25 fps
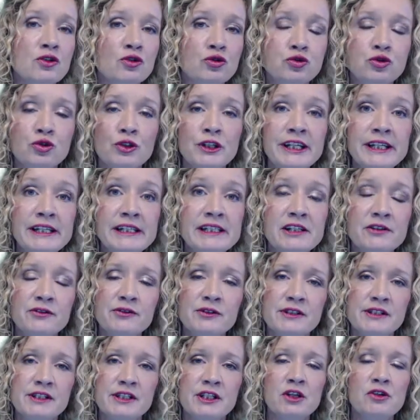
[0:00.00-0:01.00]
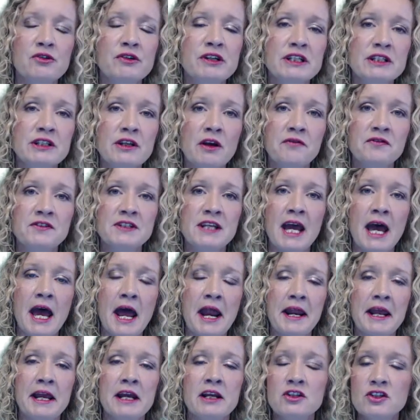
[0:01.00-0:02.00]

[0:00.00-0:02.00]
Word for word: three different series of data.